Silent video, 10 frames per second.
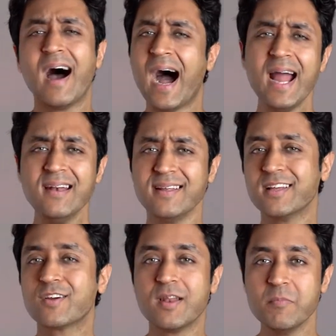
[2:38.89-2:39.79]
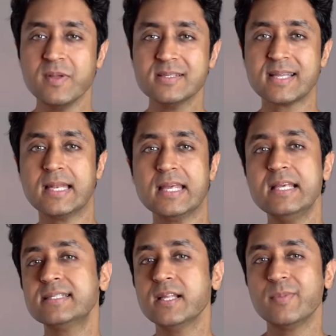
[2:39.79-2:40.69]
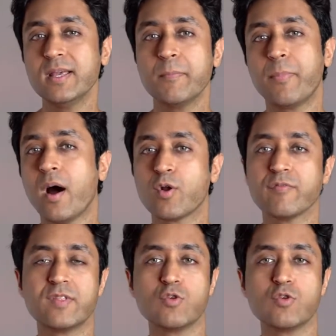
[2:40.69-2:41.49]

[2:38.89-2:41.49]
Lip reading: Ideally, Columbians can easily be part of the